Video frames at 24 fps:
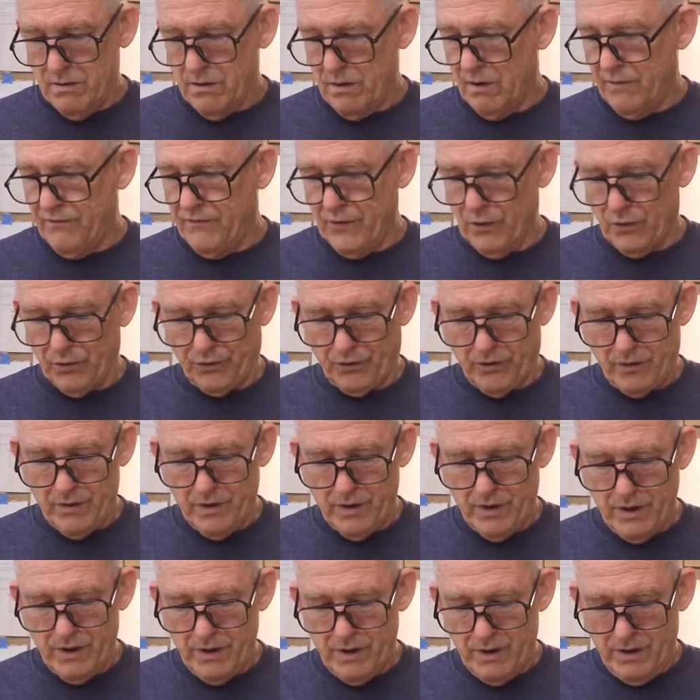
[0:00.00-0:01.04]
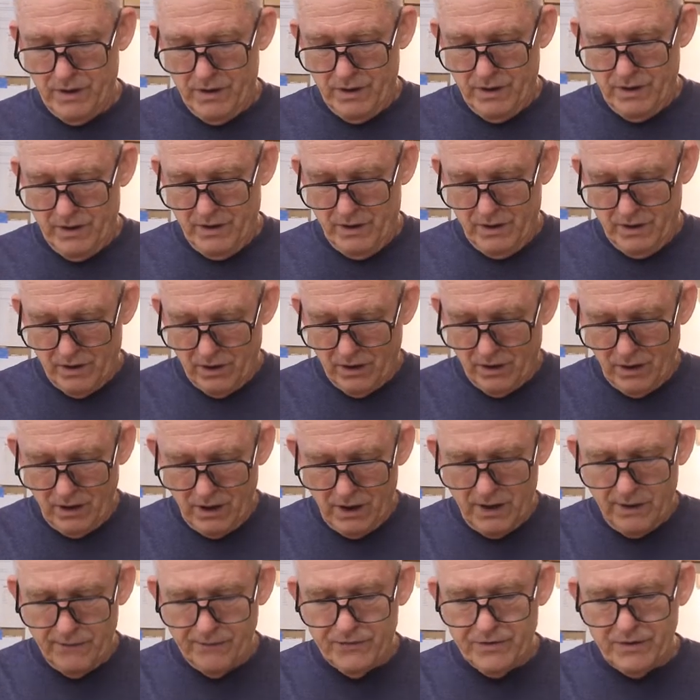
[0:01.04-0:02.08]
a filter
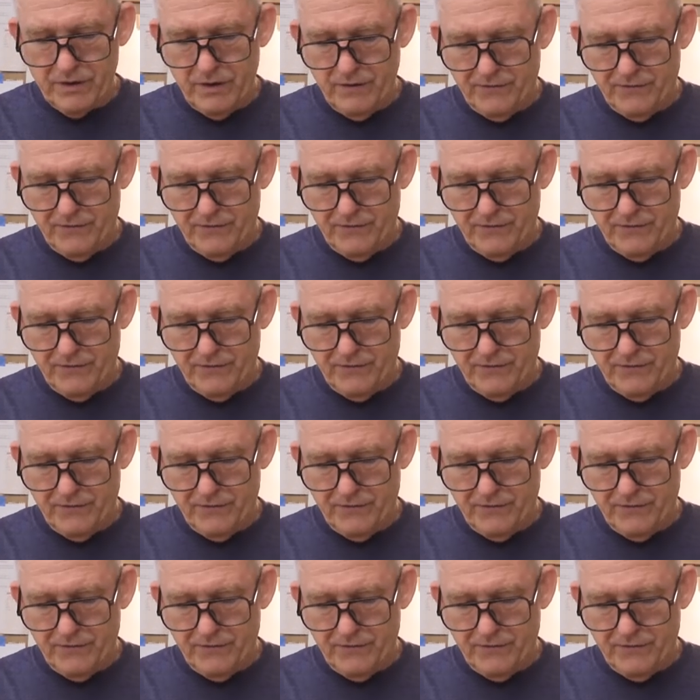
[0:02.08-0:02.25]
gloves